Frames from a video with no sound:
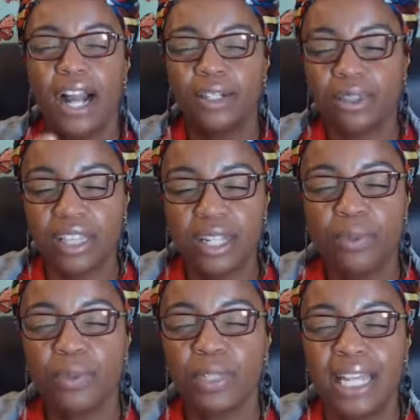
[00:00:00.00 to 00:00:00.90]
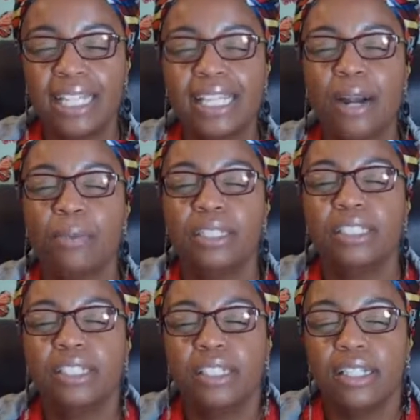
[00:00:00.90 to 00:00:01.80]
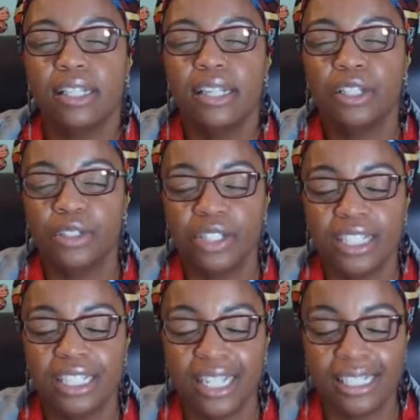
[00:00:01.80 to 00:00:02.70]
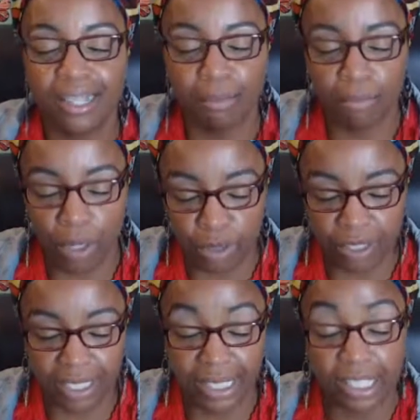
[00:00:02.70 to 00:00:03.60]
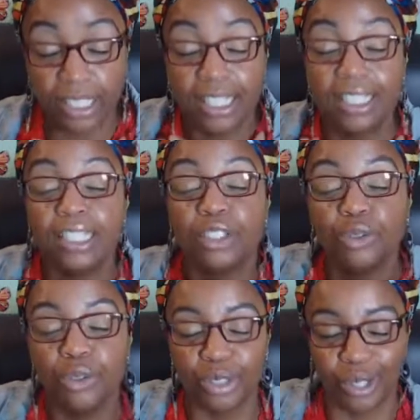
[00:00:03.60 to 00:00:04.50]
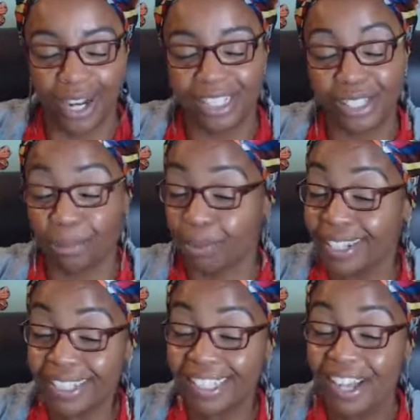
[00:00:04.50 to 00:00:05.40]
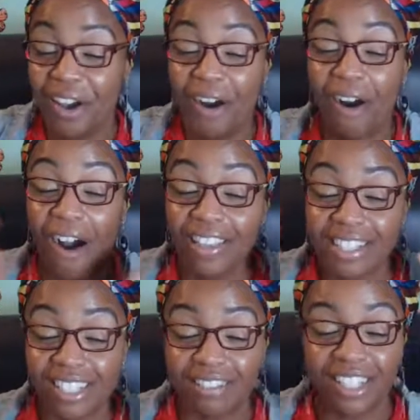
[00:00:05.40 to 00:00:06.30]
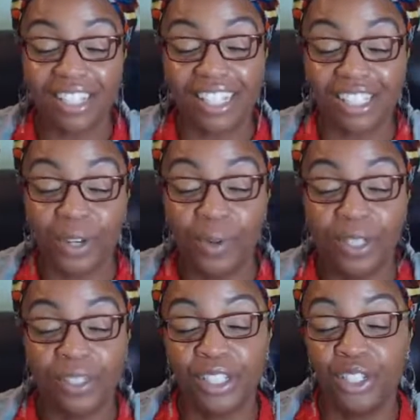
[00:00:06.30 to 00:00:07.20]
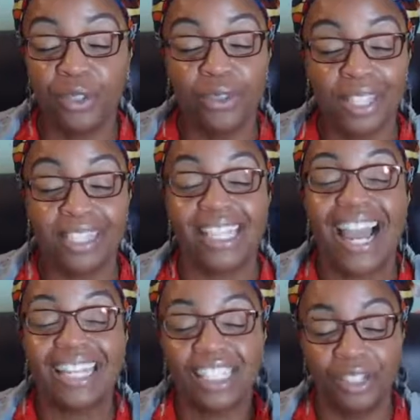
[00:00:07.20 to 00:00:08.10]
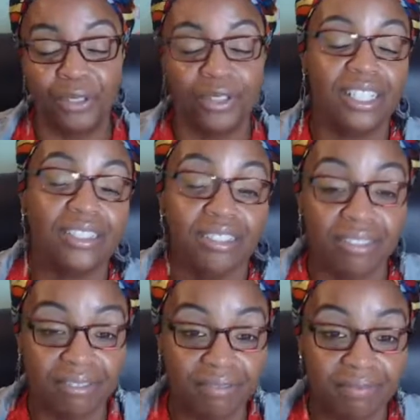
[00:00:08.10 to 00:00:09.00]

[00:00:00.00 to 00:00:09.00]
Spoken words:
I don't think we realize how much energy it takes emotionally to continue to try and suppress all that stuff that is going on that is asking you to heal.